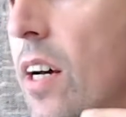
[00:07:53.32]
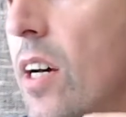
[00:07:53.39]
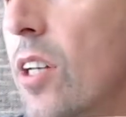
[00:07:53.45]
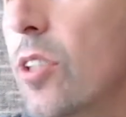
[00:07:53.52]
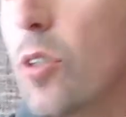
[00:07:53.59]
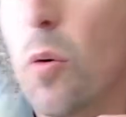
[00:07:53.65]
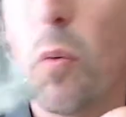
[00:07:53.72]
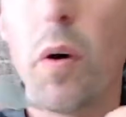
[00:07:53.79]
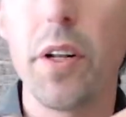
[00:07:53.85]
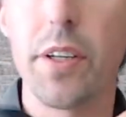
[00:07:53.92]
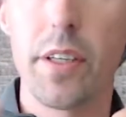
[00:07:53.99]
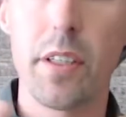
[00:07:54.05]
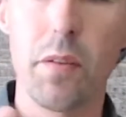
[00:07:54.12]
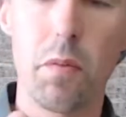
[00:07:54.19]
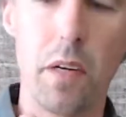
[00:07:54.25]
You'll
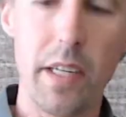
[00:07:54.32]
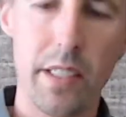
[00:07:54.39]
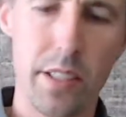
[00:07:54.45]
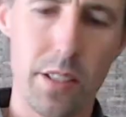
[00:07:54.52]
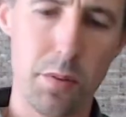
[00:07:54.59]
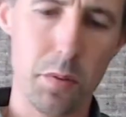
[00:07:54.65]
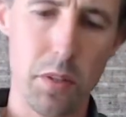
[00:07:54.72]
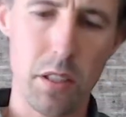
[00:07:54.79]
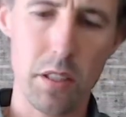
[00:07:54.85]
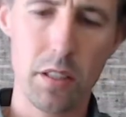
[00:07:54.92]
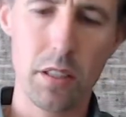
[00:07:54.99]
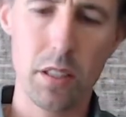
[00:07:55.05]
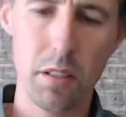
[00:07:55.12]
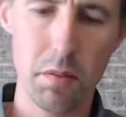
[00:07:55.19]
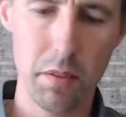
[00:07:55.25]
wonder why this
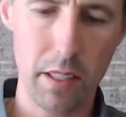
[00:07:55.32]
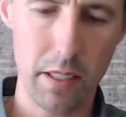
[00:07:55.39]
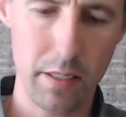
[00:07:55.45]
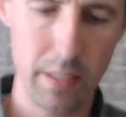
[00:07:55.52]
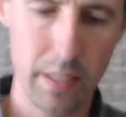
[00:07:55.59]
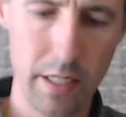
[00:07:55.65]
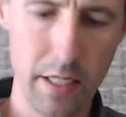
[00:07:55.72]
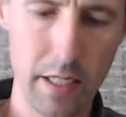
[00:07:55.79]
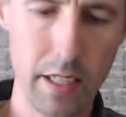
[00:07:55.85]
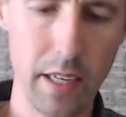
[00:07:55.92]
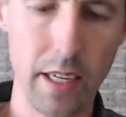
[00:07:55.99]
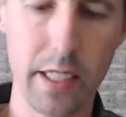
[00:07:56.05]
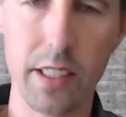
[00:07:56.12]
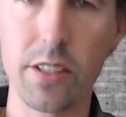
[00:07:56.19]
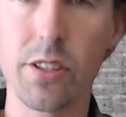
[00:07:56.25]
works. Well, I
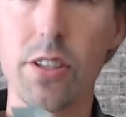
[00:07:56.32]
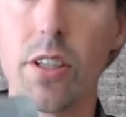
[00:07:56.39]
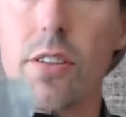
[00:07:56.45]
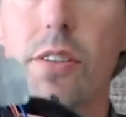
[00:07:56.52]
can show you